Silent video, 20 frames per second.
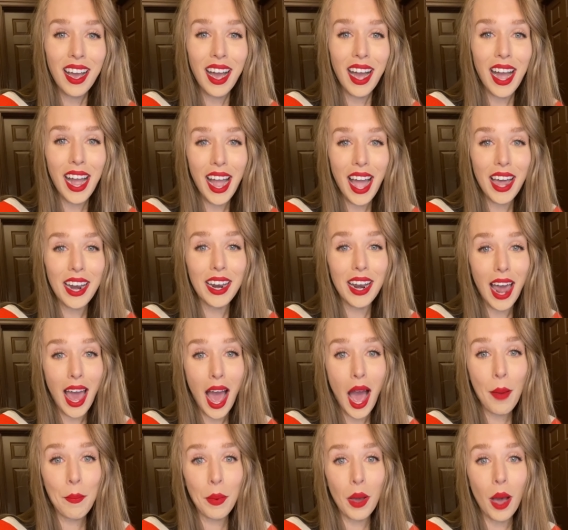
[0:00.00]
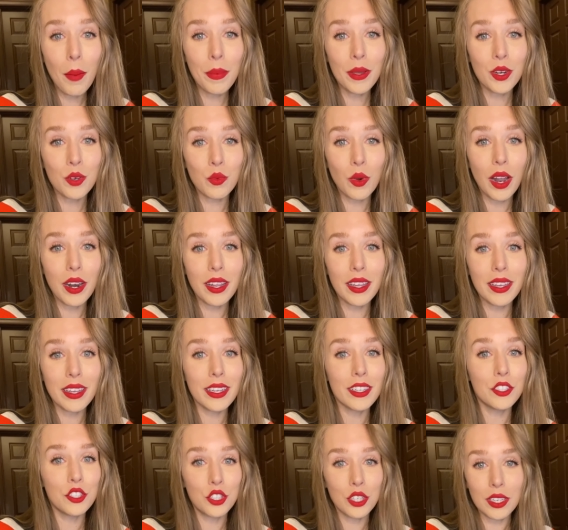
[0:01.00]
I had an app up and running
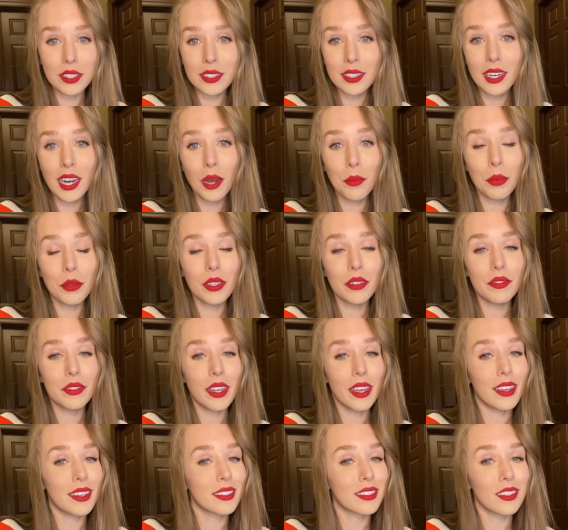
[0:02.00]
in just a couple of days.